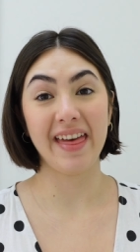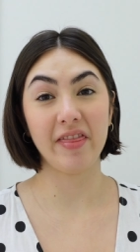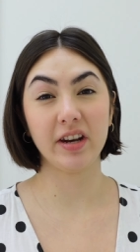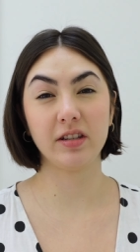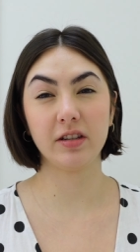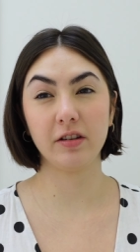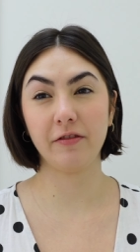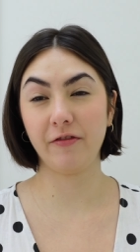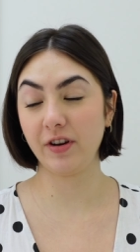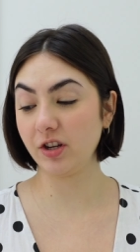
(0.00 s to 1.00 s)
And then
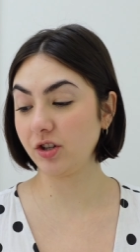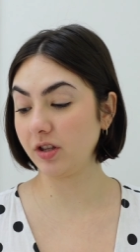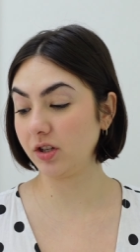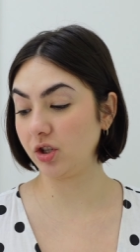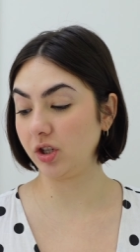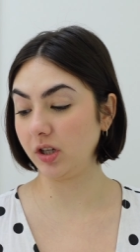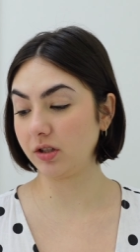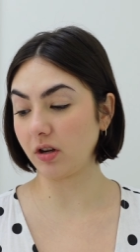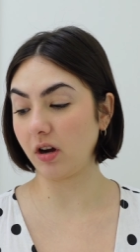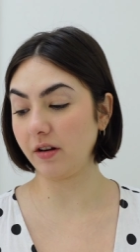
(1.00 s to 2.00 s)
to finish the
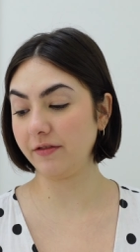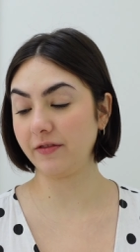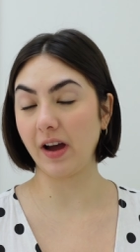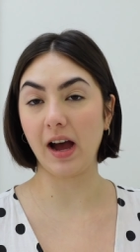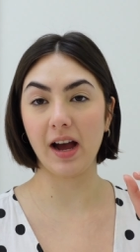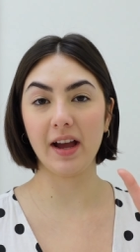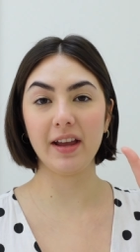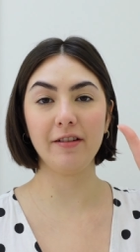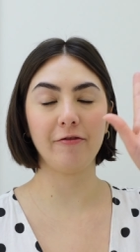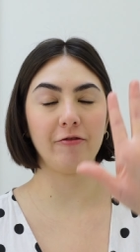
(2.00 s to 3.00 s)
cheeks off,
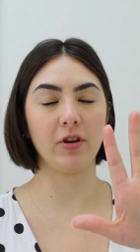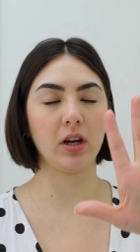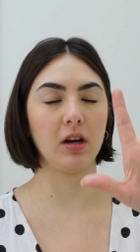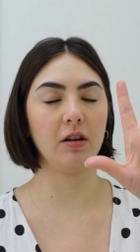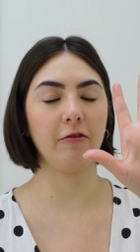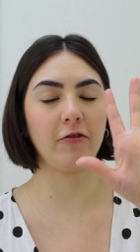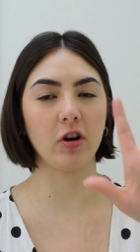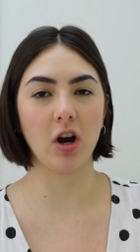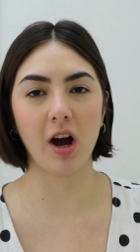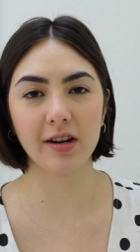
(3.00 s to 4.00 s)
I freaking
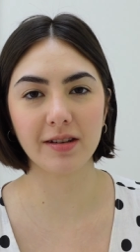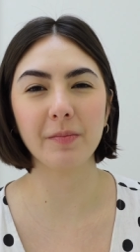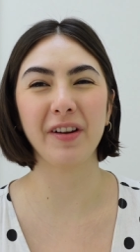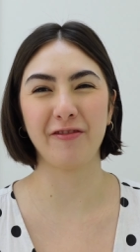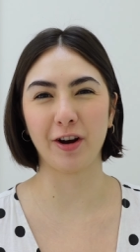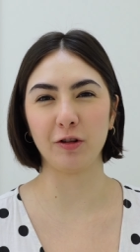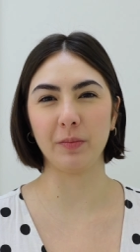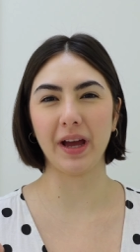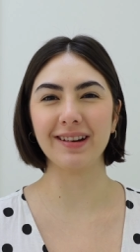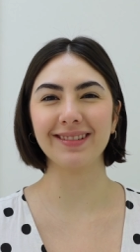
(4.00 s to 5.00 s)
forgot my freckle
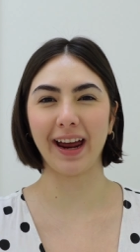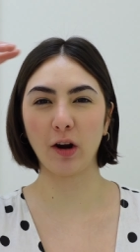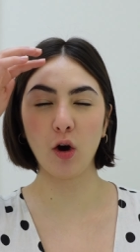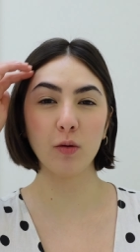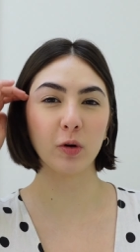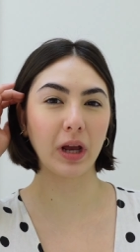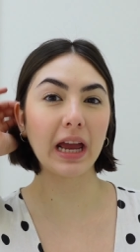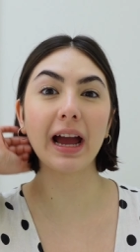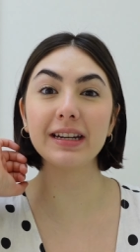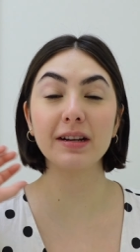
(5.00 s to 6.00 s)
pen at home,
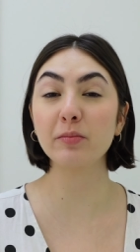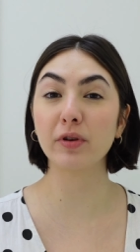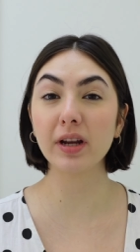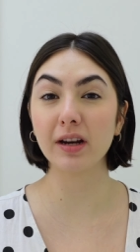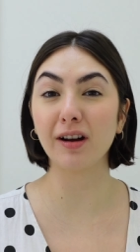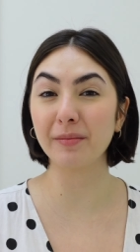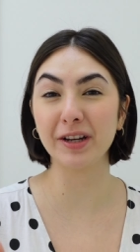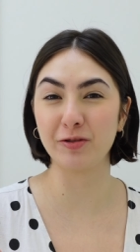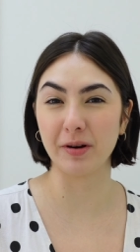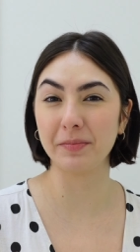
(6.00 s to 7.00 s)
okay? I didn't bring it on
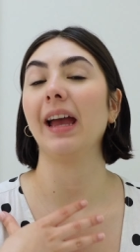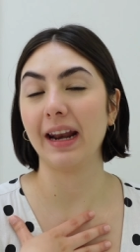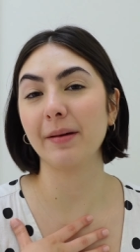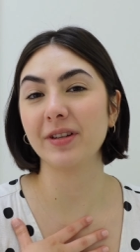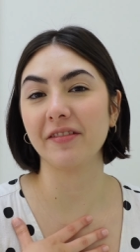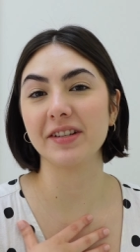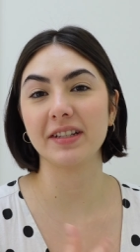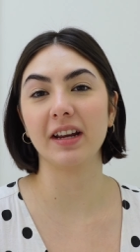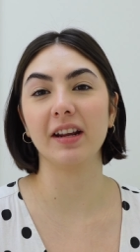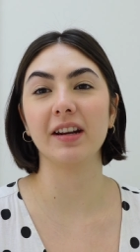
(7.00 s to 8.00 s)
my trip and I'm
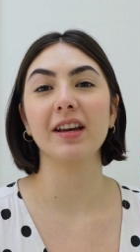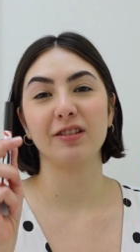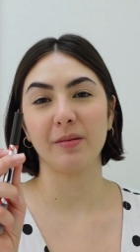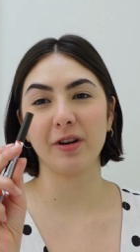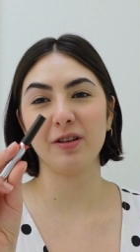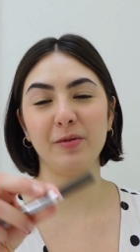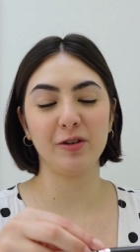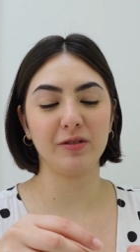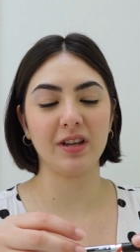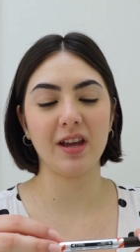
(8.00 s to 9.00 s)
devastated. So I'm gonna be
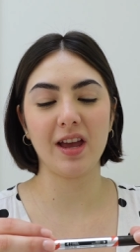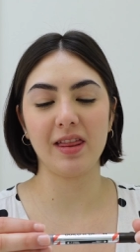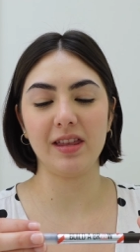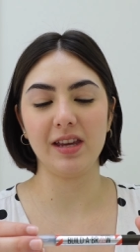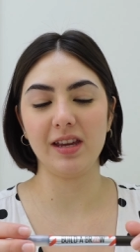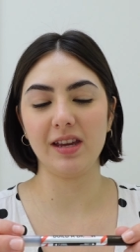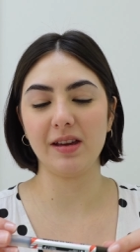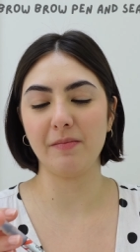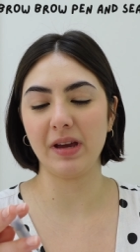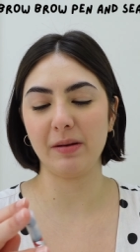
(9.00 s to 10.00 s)
using
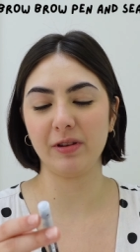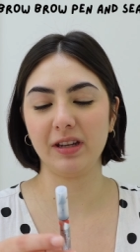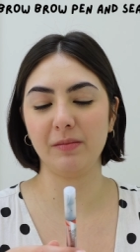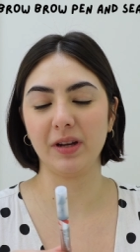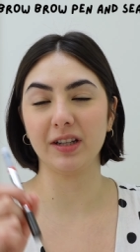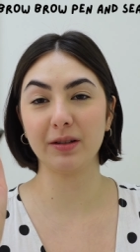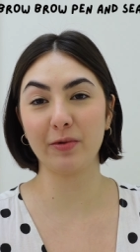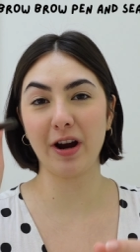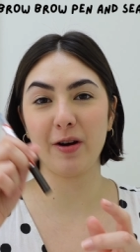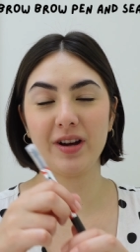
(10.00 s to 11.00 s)
the Maybelline
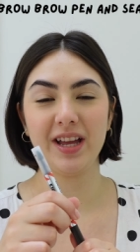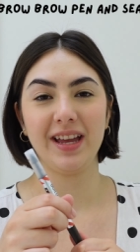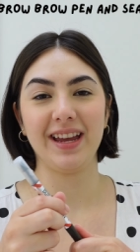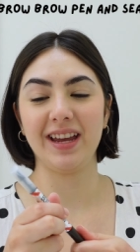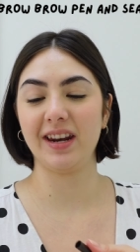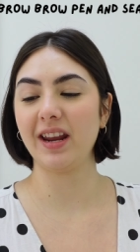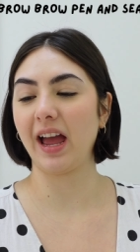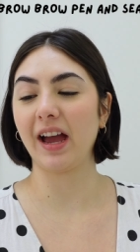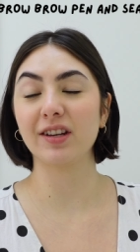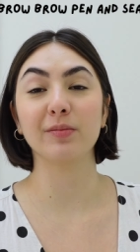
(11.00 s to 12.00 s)
Build-A-Brow in
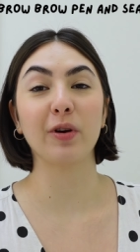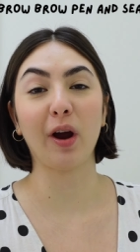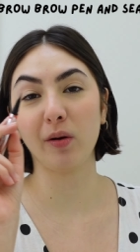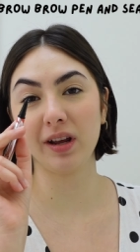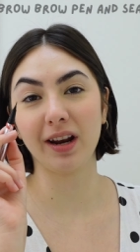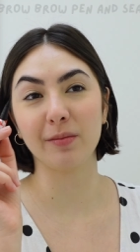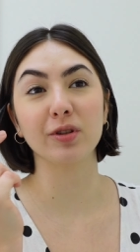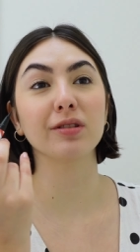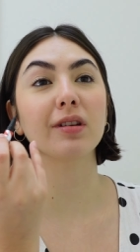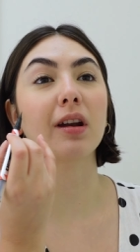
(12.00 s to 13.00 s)
ash brown and I'm
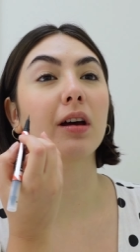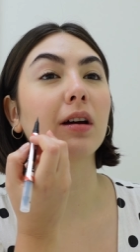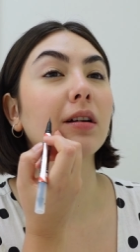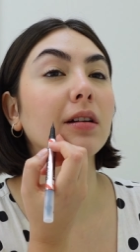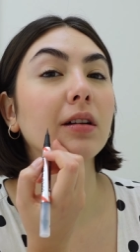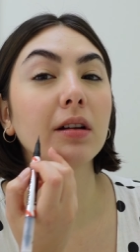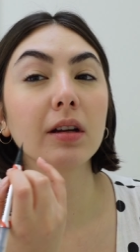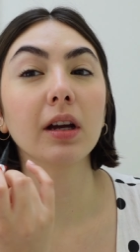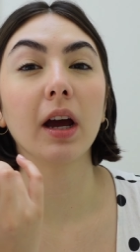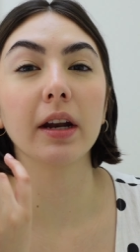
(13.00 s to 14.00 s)
just gonna, I
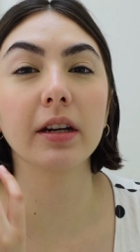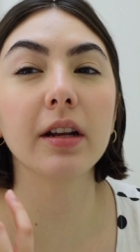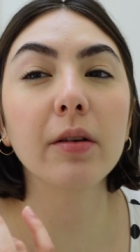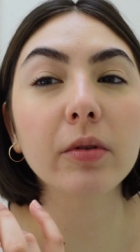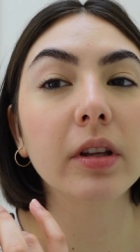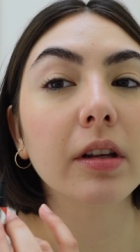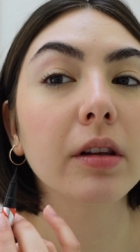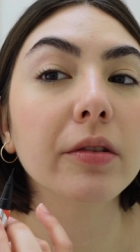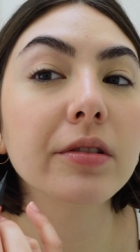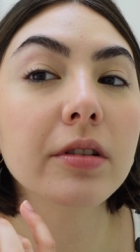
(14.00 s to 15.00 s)
need to get really
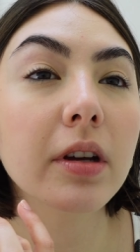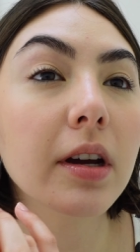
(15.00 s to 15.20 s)
close to